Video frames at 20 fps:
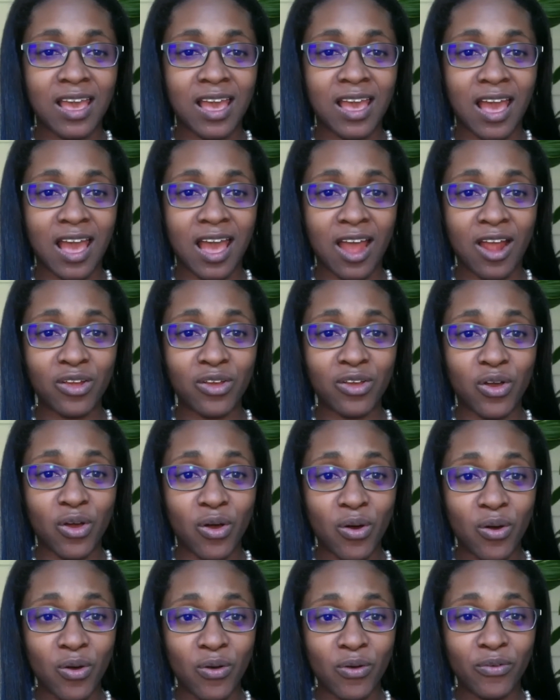Our
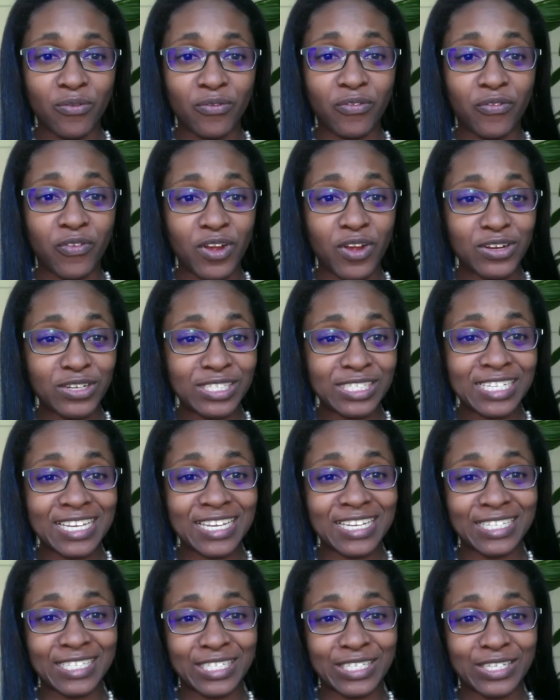goal first
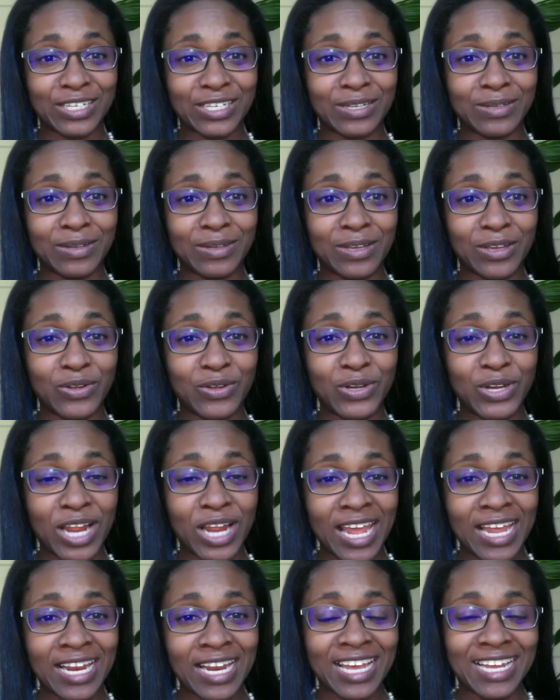is to
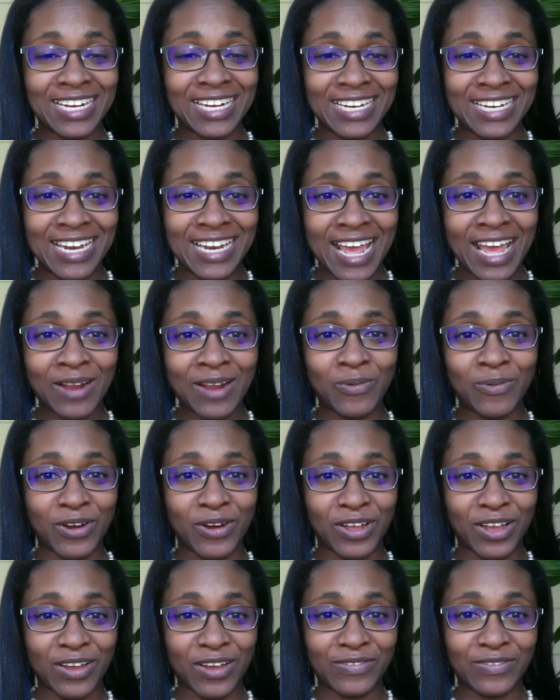create a network
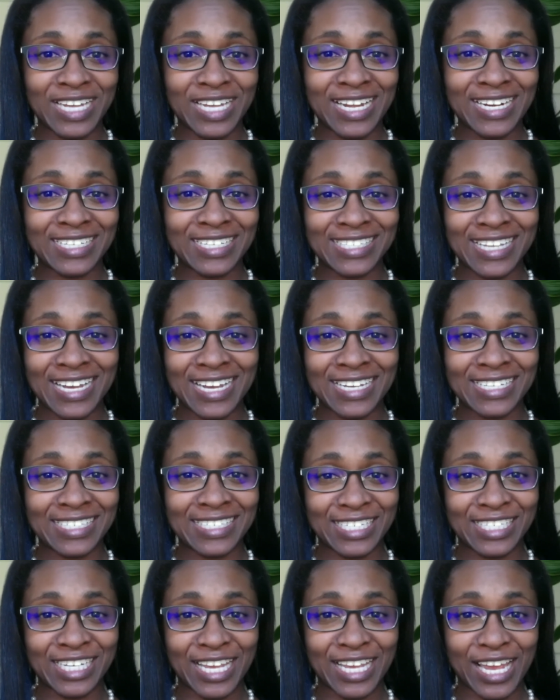of data science
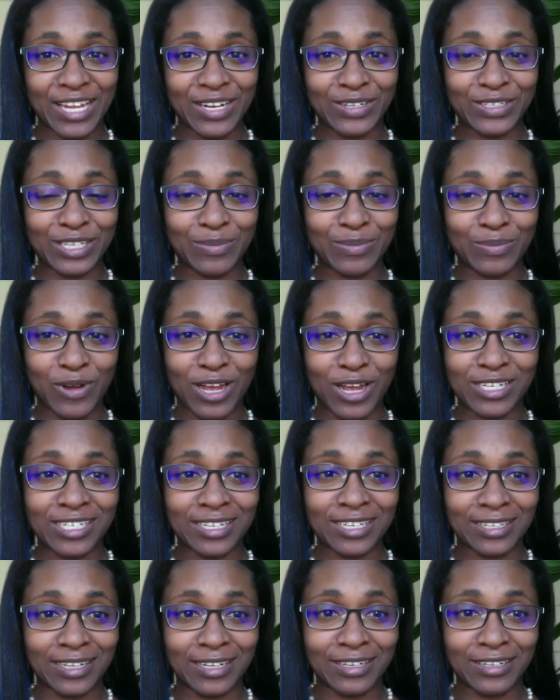educators and project
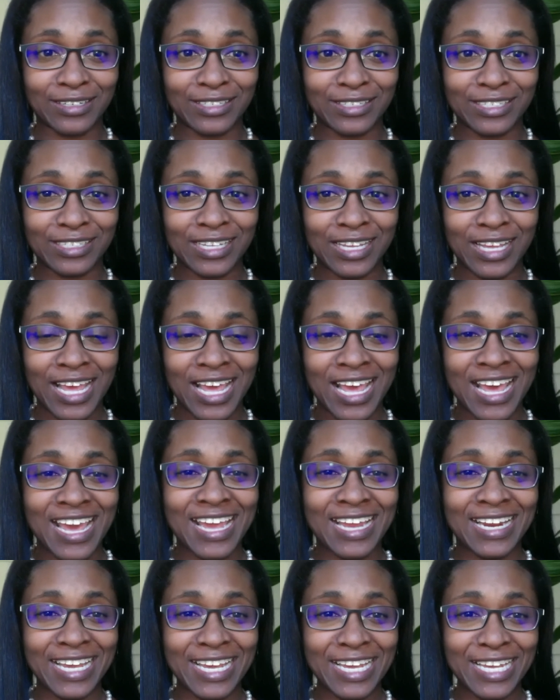leaders.
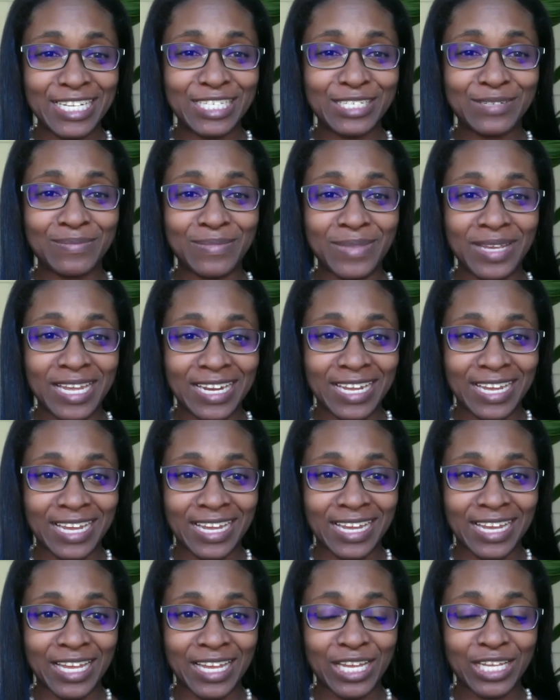In each meeting,
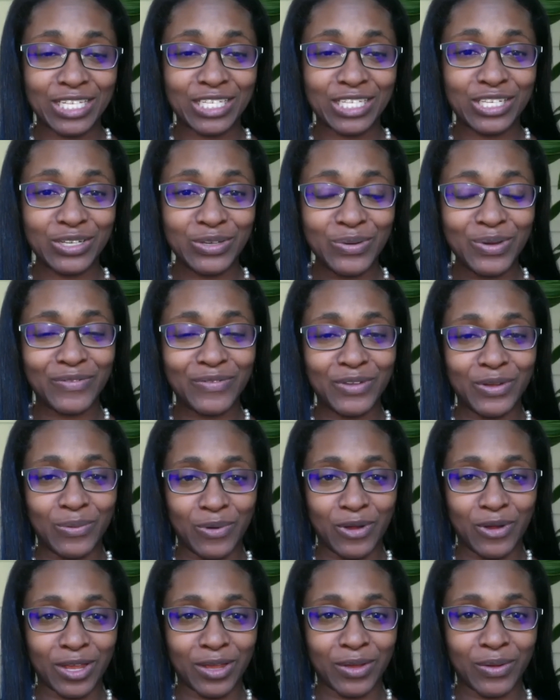two of your
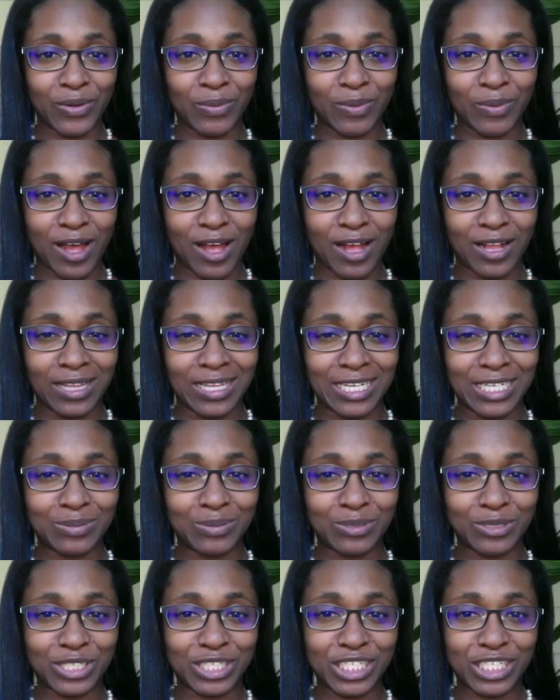working group colleagues will
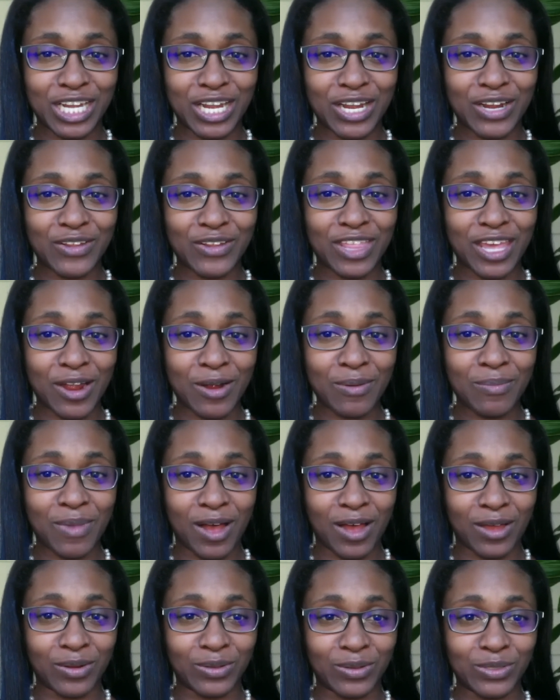share their
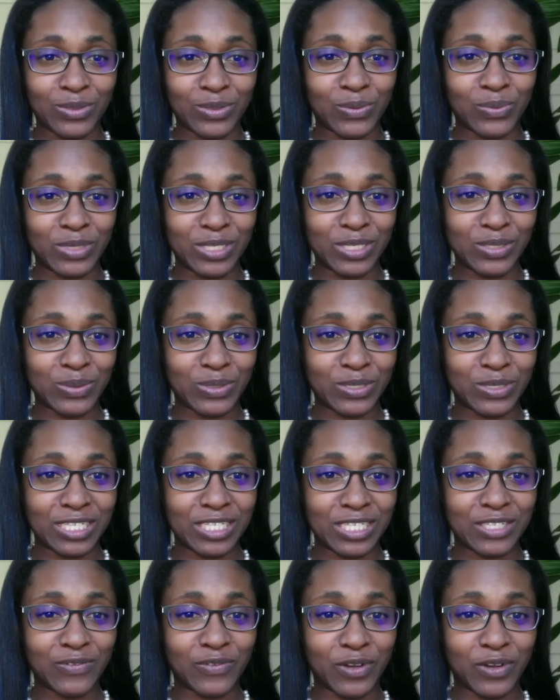models or resources for